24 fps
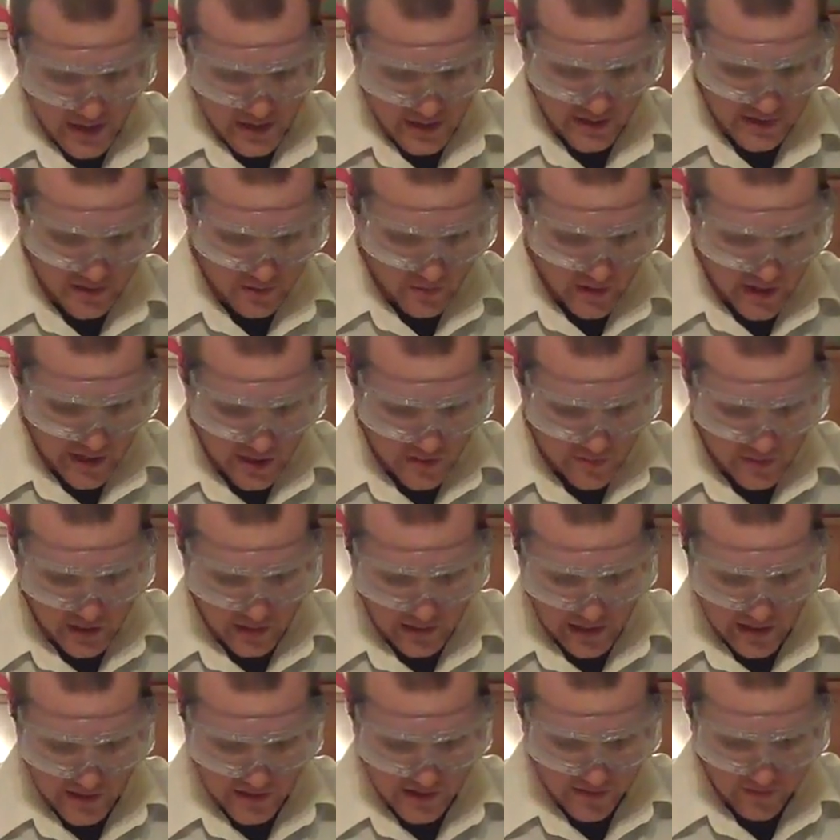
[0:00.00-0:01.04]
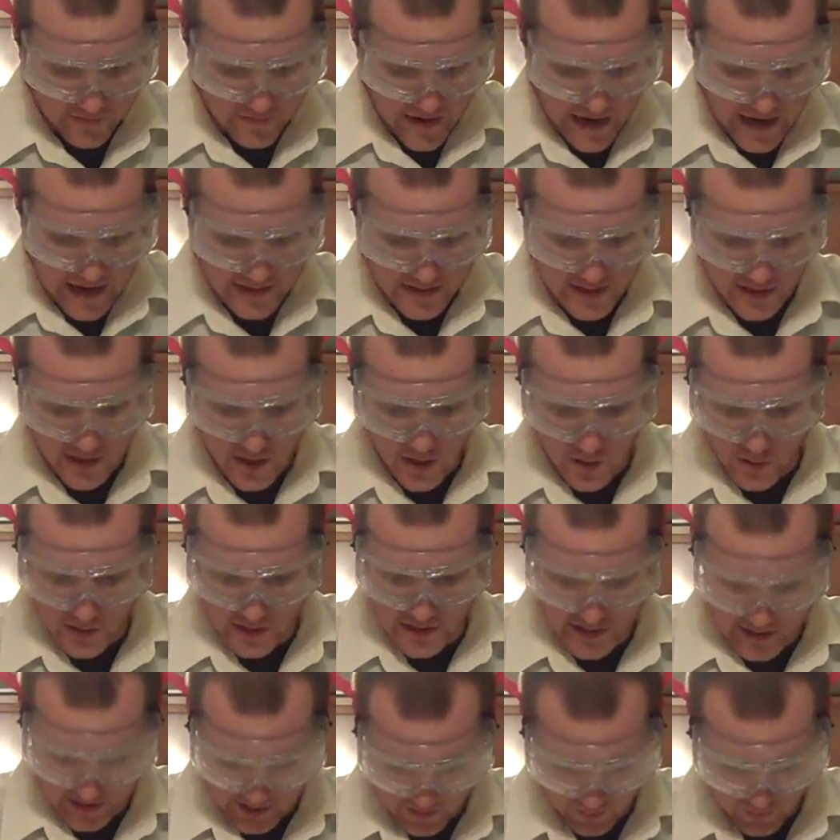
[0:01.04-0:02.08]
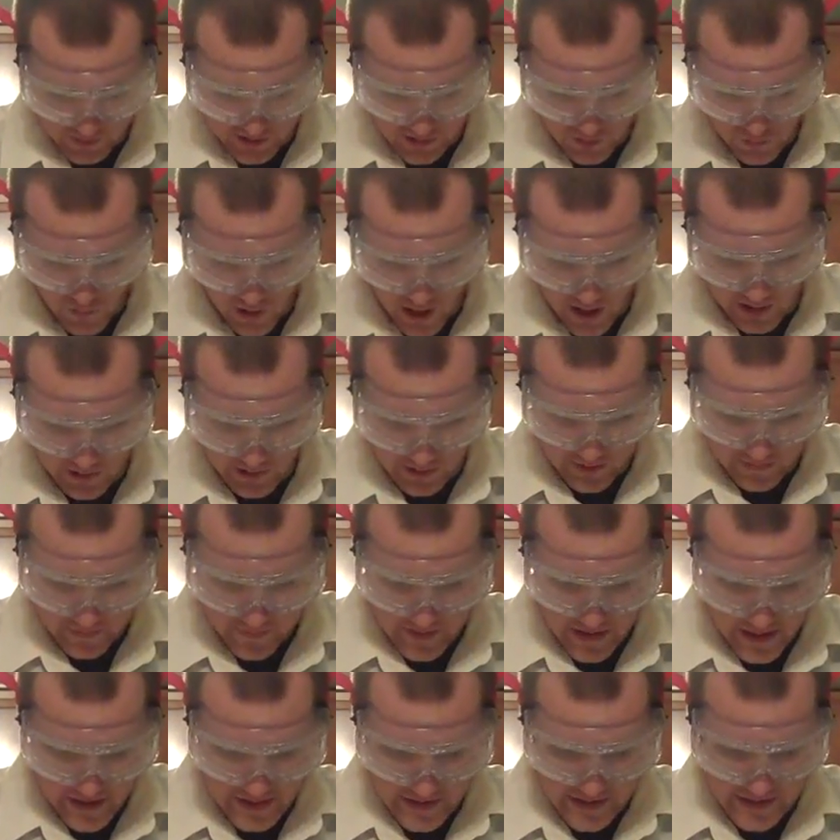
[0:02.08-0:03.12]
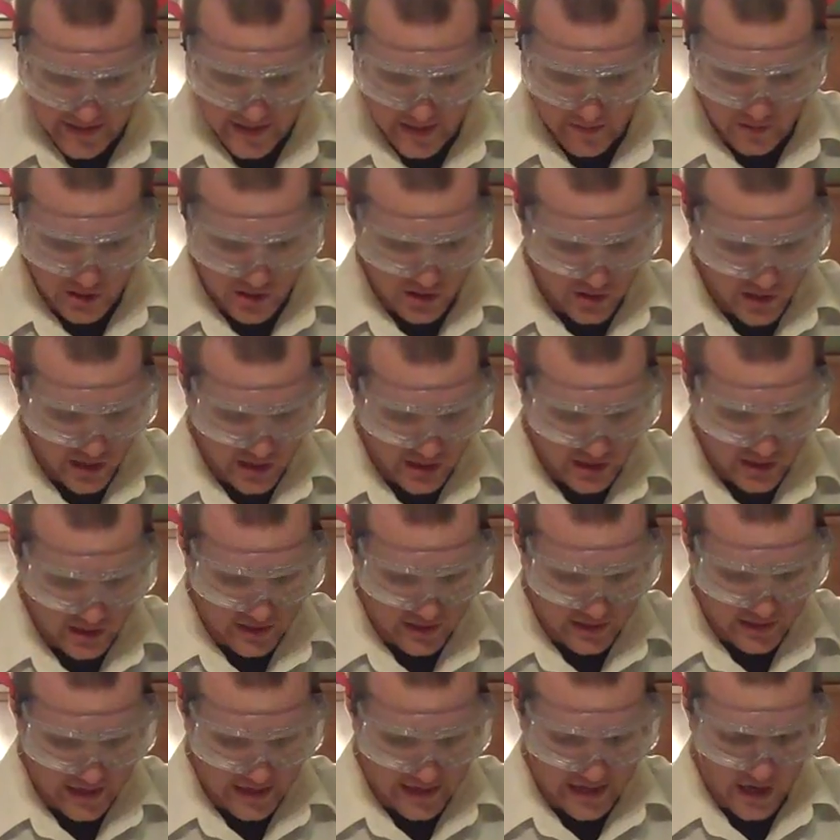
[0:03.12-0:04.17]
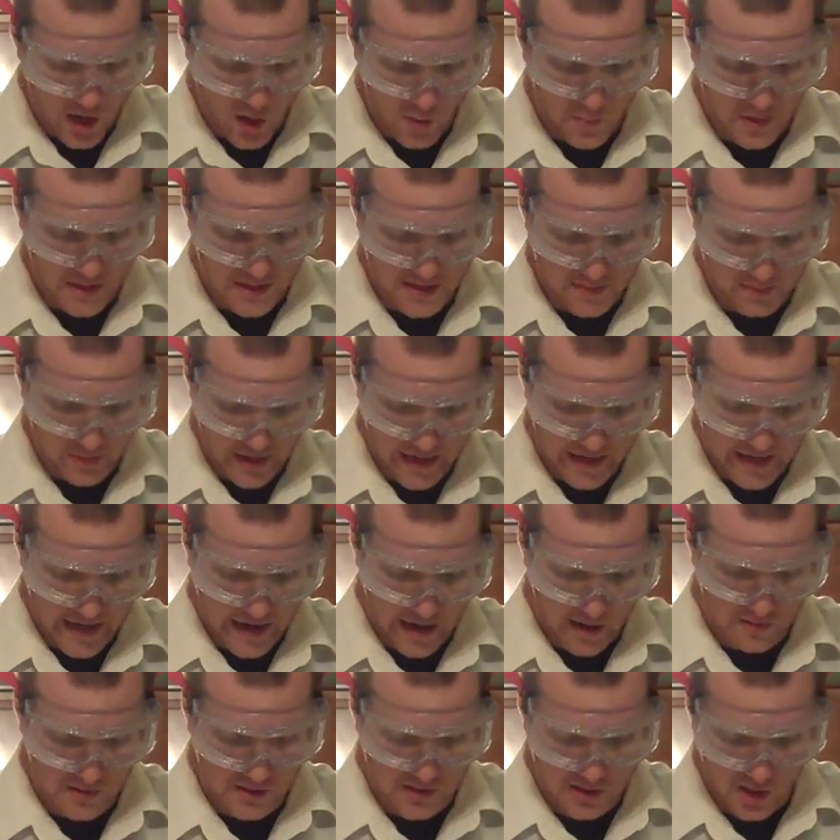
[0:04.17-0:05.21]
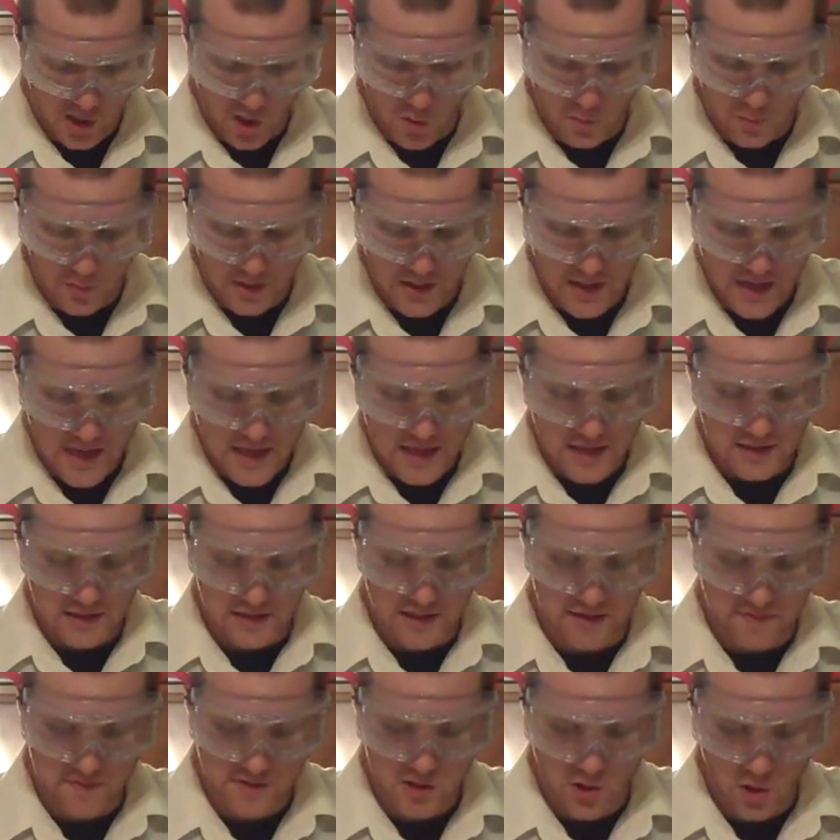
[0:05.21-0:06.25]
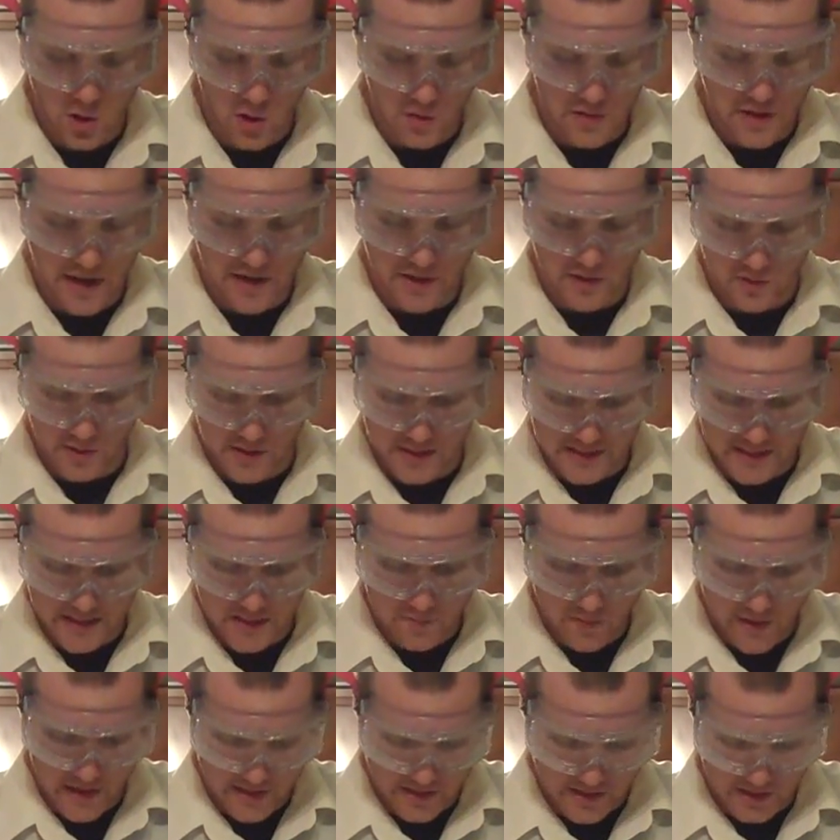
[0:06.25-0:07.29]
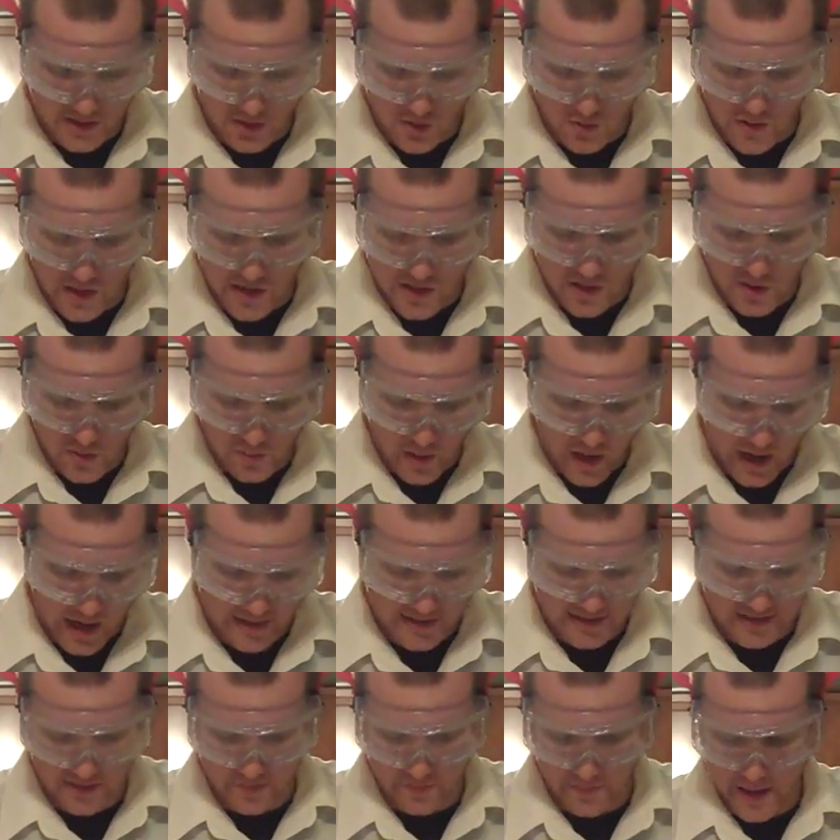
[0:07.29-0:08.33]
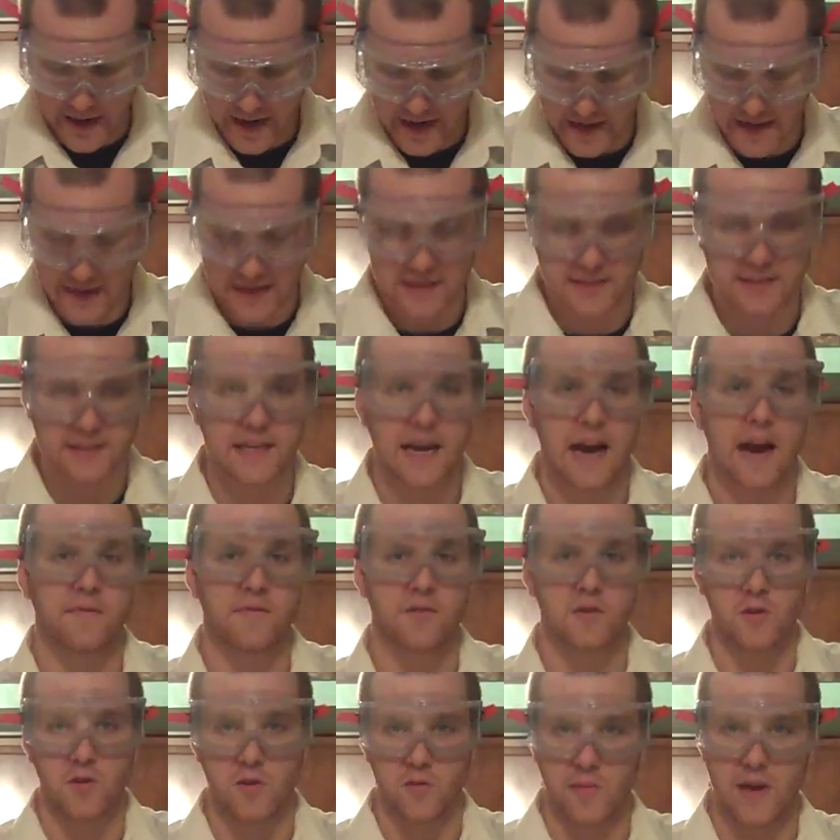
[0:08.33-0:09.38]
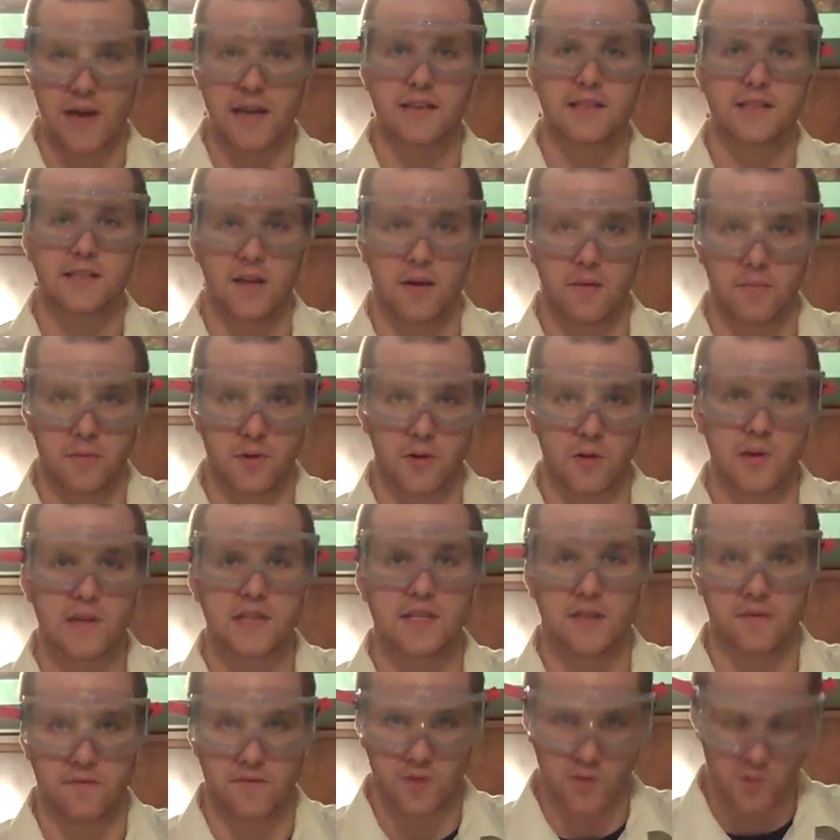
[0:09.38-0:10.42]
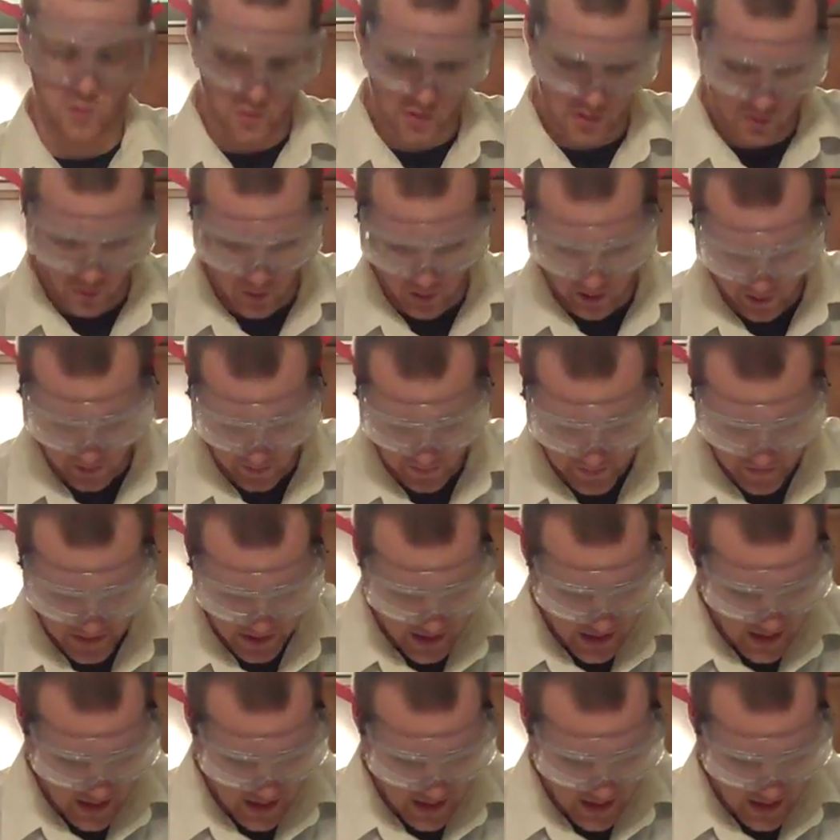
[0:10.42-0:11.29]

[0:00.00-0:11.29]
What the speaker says: This arrangement allows the fat to coexist with the water. And this demonstration can help explain how soap lifts all that greasy residue in your pots and pans after you make some greasy food with oil.